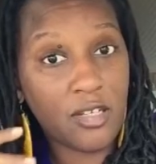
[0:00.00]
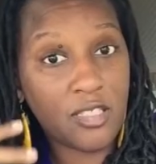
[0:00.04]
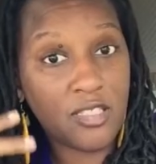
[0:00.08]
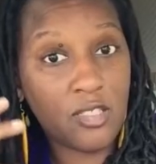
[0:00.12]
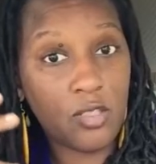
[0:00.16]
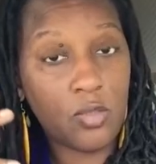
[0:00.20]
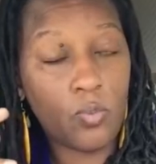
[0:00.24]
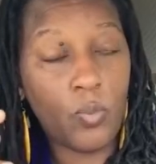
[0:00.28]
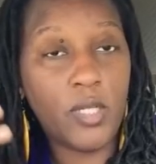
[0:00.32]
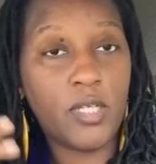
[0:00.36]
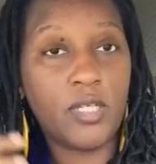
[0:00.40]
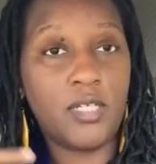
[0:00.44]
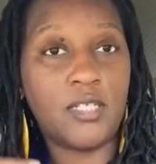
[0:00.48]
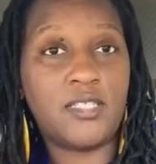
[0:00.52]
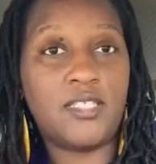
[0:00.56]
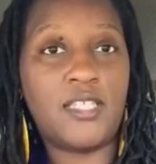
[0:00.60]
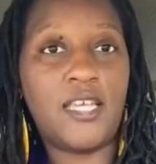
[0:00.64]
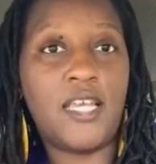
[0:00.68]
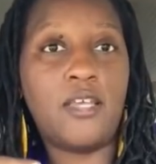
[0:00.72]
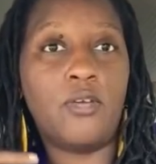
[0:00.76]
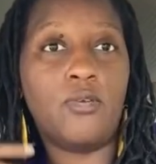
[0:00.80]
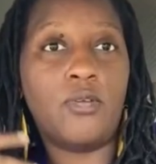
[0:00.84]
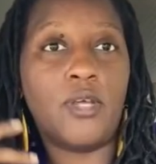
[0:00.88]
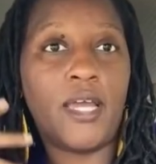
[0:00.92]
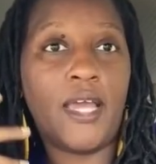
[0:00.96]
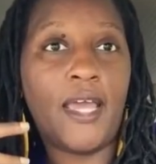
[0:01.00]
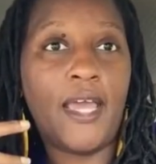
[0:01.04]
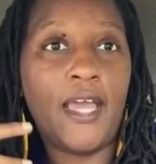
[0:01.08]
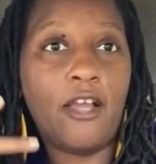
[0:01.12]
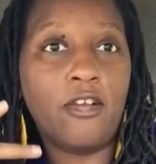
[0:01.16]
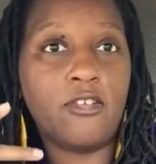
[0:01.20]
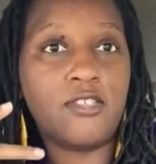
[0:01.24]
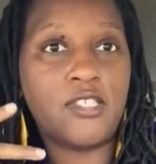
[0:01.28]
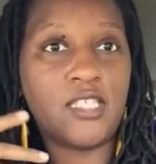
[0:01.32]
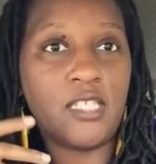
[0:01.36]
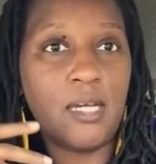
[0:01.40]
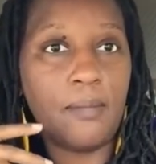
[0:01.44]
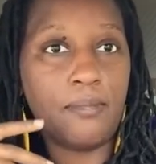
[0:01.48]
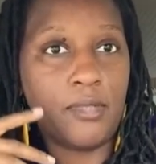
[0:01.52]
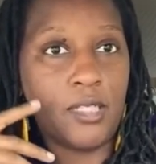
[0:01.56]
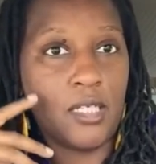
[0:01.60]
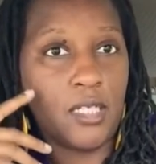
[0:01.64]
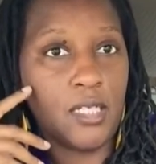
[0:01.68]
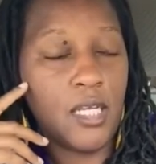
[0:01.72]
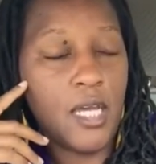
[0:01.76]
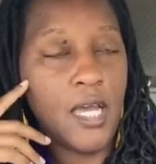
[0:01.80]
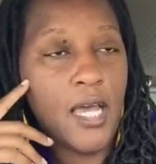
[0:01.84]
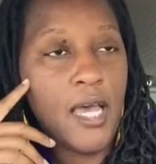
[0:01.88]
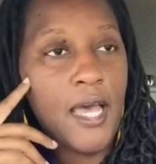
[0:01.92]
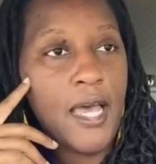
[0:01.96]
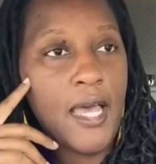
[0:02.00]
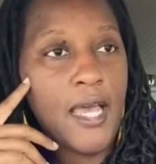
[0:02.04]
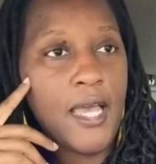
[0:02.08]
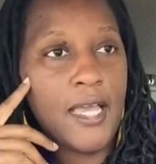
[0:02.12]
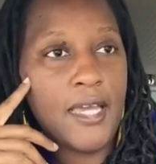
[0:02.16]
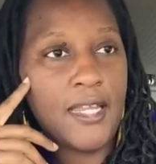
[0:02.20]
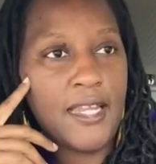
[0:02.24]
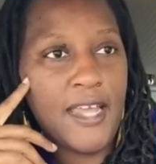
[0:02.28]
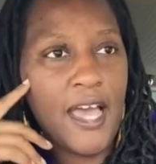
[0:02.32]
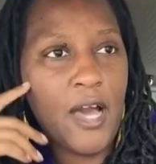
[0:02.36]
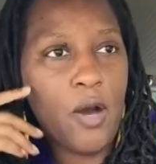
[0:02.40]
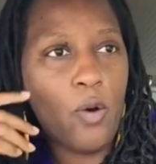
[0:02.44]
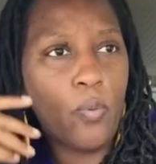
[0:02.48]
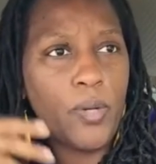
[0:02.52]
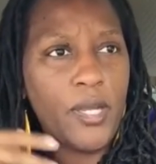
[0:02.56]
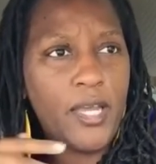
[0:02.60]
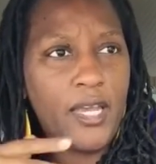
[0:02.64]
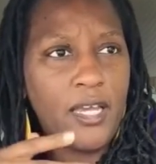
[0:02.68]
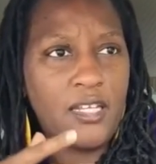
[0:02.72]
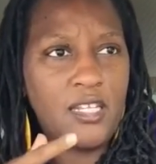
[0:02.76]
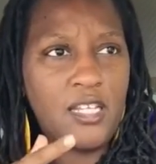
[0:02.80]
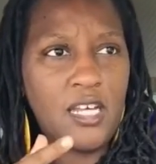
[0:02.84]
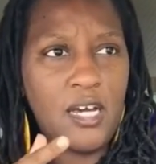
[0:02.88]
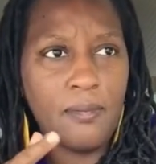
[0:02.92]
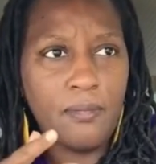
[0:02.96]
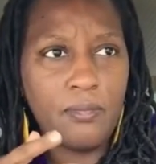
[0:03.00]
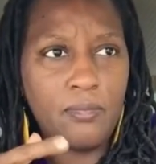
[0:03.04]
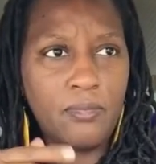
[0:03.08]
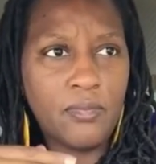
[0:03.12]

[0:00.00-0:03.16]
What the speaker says: so that we can continue to hear something. And now we end up